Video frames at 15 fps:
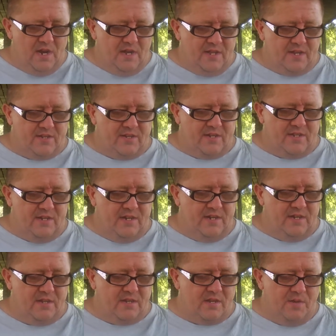That's at the
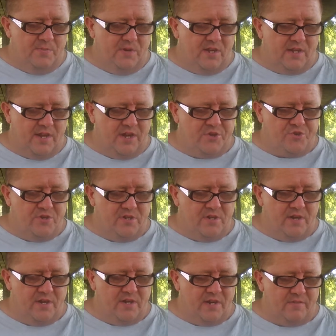end of the communication
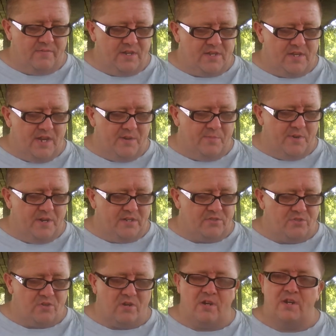and every 10
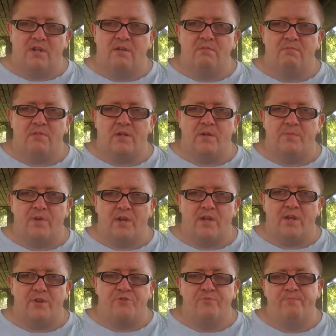minutes during the
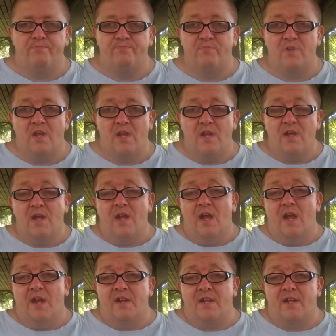communication.
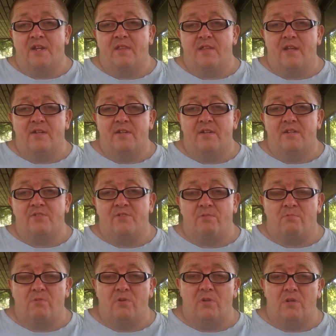And that is the
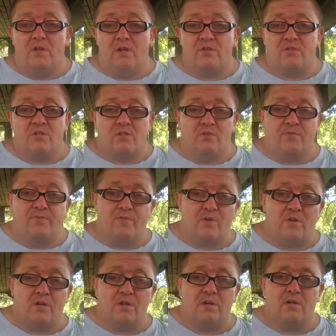rule also
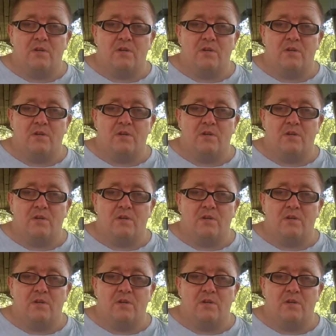for